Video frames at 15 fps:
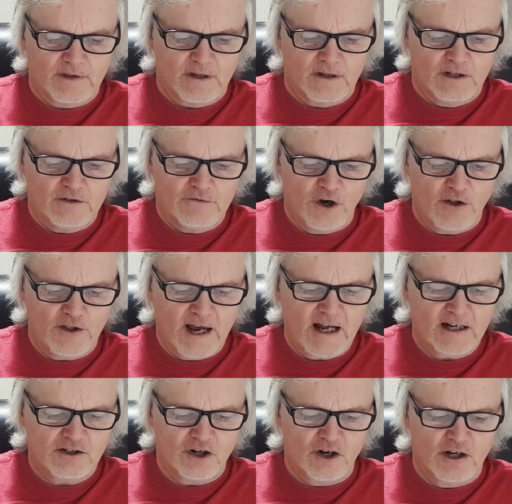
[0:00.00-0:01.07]
His father
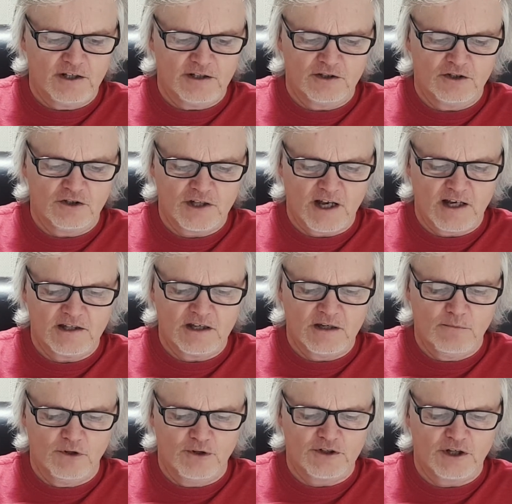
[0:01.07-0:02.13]
had died just 18
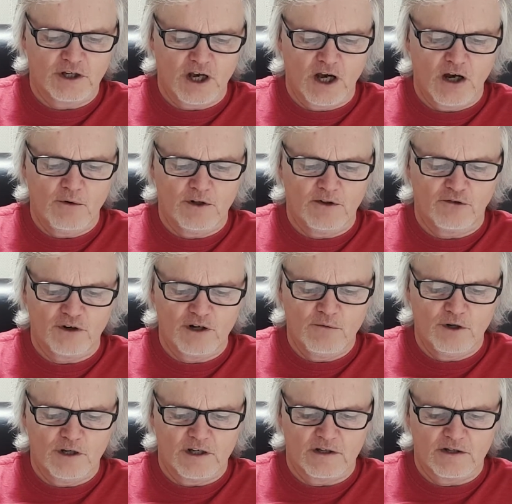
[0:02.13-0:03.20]
months ago and 3
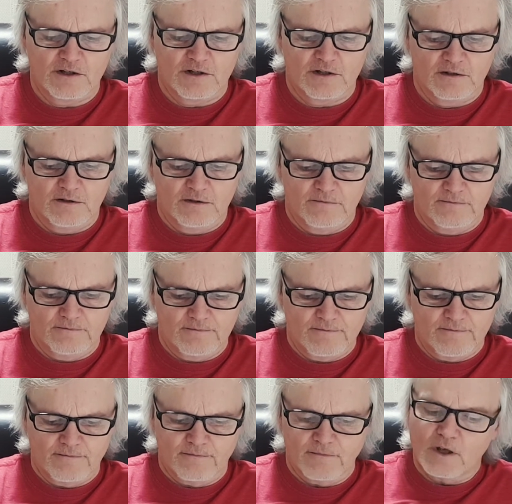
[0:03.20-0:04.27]
weeks.
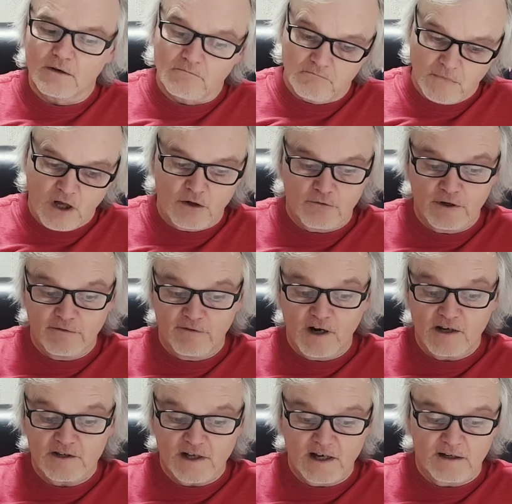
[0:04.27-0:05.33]
I'll
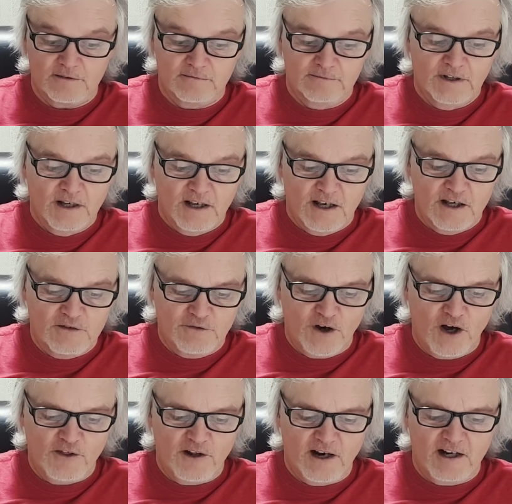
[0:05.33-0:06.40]
rephrase that. His
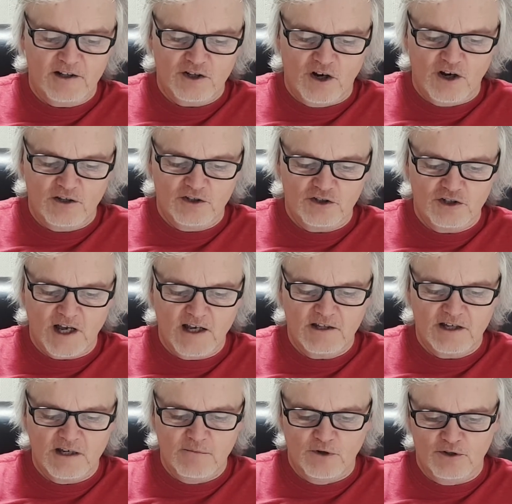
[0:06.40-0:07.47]
father had died just
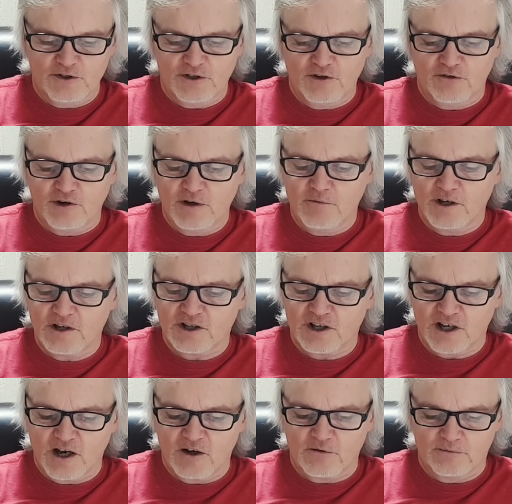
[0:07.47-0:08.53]
18 months and 3 weeks
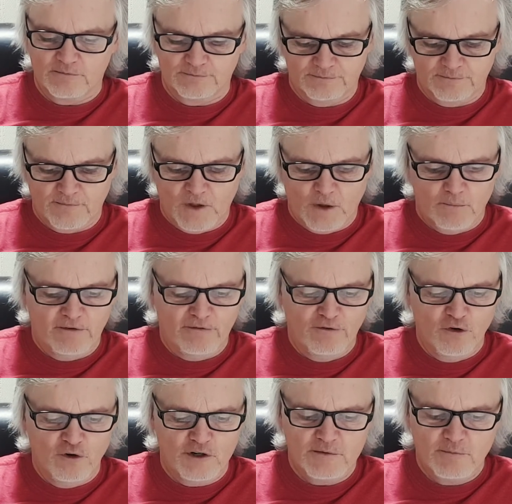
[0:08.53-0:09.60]
ago,
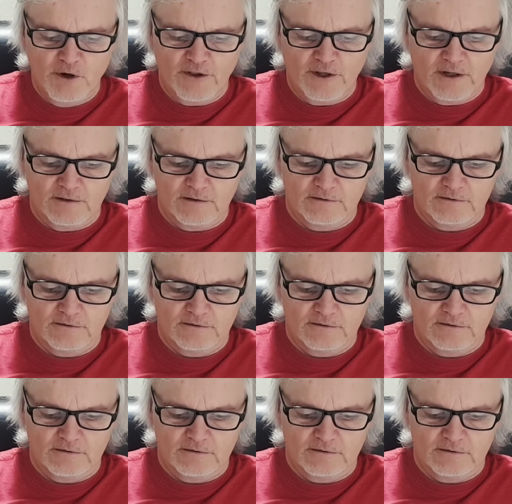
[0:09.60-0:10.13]
before his mother.